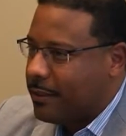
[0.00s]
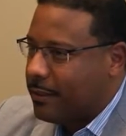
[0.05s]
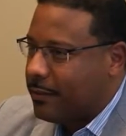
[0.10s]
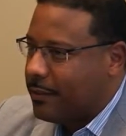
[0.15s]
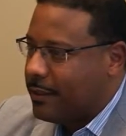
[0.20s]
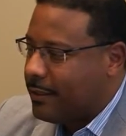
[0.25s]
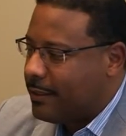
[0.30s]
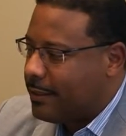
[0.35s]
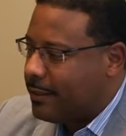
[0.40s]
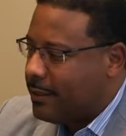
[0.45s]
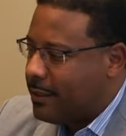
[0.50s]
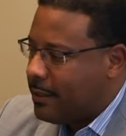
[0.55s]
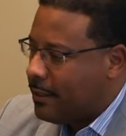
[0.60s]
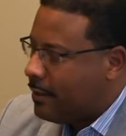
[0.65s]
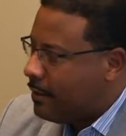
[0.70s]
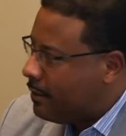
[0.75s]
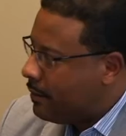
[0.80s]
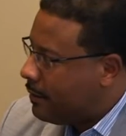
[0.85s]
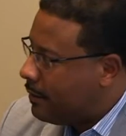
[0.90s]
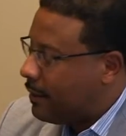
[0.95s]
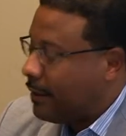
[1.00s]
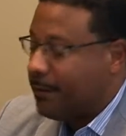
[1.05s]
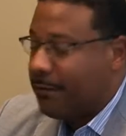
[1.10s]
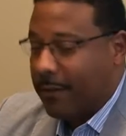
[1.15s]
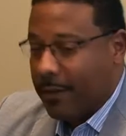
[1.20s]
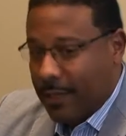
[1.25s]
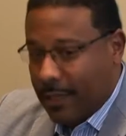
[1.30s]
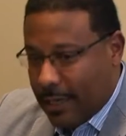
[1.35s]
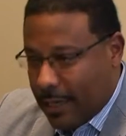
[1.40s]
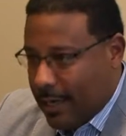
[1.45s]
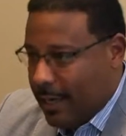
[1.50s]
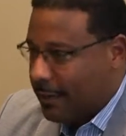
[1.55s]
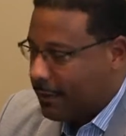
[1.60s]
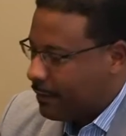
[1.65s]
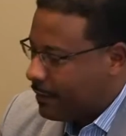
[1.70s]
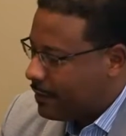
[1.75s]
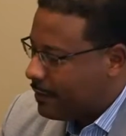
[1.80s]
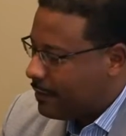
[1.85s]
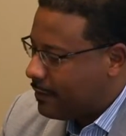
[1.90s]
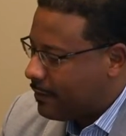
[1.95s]
So this in is front in front of
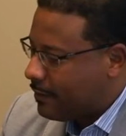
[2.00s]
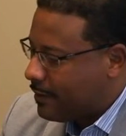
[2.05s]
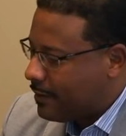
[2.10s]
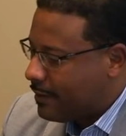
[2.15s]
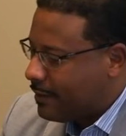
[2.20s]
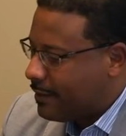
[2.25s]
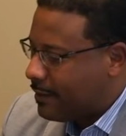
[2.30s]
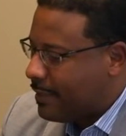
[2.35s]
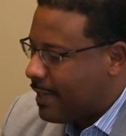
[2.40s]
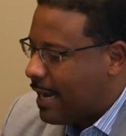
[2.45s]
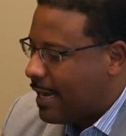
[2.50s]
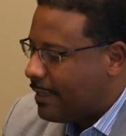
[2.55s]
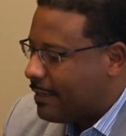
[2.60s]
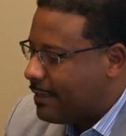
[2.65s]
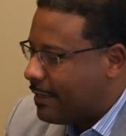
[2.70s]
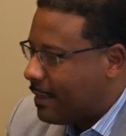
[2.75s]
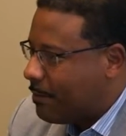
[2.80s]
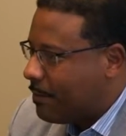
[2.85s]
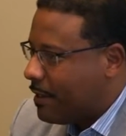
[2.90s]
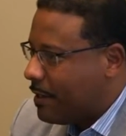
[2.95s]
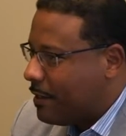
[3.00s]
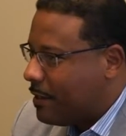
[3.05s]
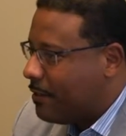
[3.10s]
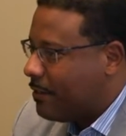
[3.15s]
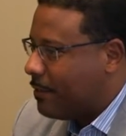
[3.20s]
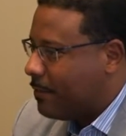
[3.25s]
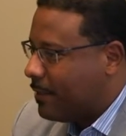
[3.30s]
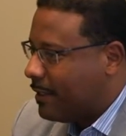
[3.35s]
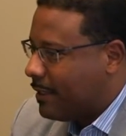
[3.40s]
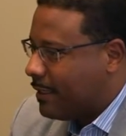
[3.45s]
Congress. So this is not something new to me.